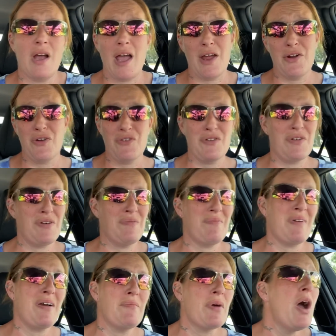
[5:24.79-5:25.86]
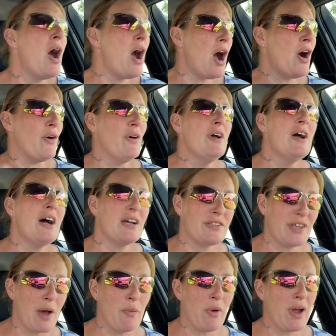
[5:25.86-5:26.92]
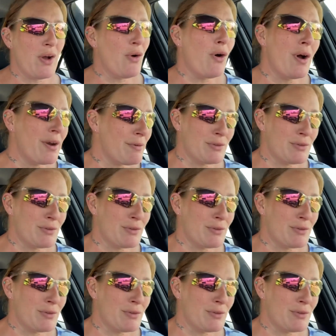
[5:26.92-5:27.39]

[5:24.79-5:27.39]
I don't remember. Oh, Subway order.